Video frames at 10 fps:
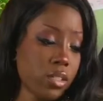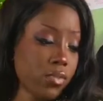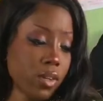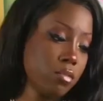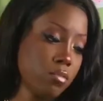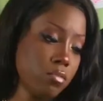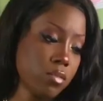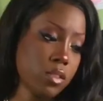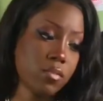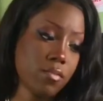from
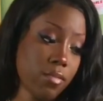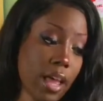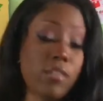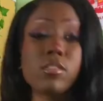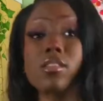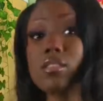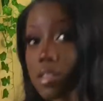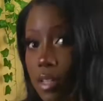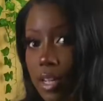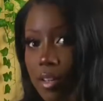Flounce
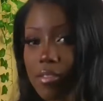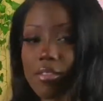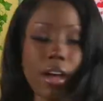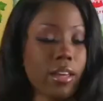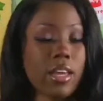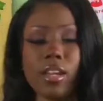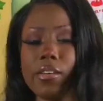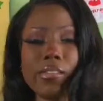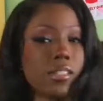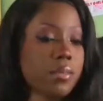sleeve, I can't even
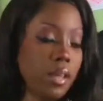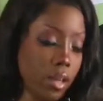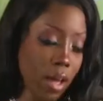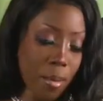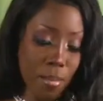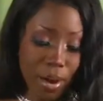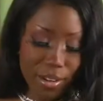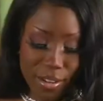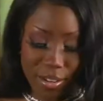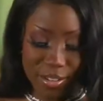speak,
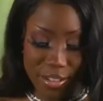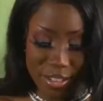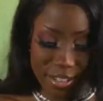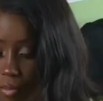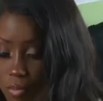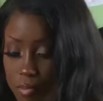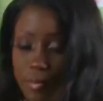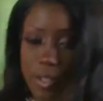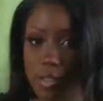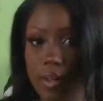bodycon dress. First
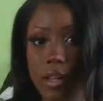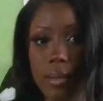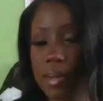of all, let me get